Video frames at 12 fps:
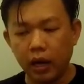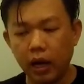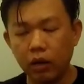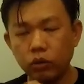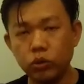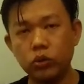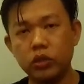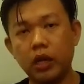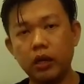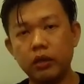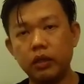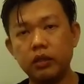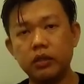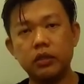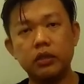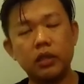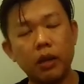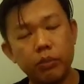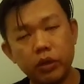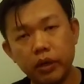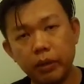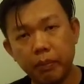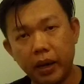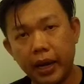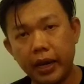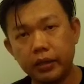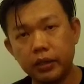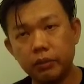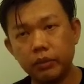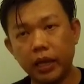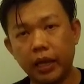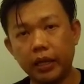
how to separate my item,